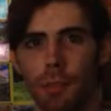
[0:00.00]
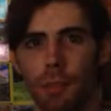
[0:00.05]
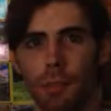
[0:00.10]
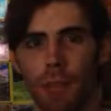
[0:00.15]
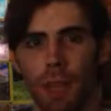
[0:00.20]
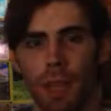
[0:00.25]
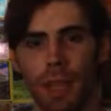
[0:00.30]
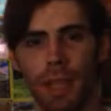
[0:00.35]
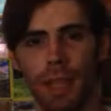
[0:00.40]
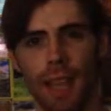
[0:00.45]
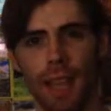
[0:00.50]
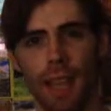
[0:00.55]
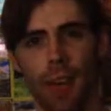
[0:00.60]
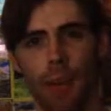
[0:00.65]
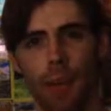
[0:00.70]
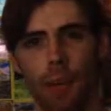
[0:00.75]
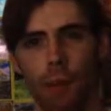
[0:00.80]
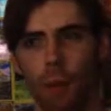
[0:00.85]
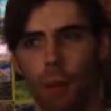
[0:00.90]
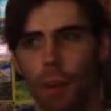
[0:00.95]
plays
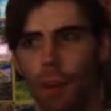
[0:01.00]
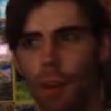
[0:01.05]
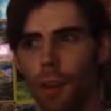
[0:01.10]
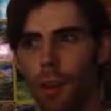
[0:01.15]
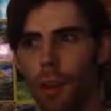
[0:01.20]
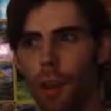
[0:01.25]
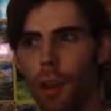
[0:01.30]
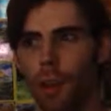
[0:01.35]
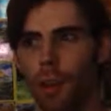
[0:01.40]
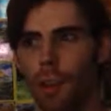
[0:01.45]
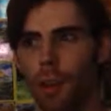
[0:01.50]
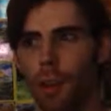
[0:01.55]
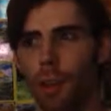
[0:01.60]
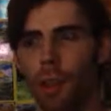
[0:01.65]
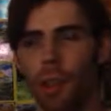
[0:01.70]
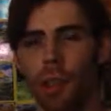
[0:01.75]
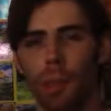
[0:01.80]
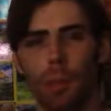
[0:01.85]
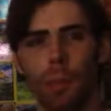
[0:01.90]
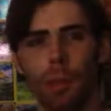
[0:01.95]
out, what other cards they're
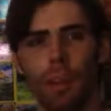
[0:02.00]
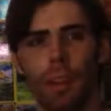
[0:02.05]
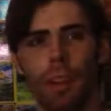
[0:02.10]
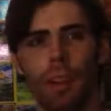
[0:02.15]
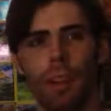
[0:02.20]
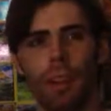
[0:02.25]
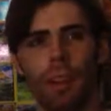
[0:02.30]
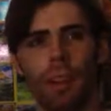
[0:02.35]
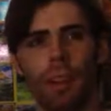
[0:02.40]
going to print,